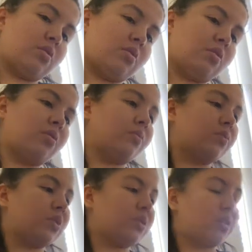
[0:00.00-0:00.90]
Oh,
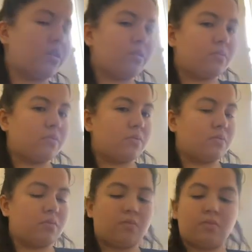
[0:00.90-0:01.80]
snap.
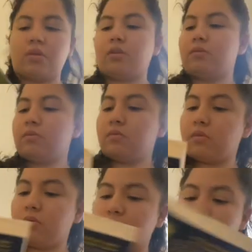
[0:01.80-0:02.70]
Wait,
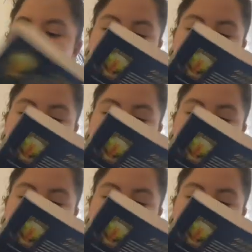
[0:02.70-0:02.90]
hold up.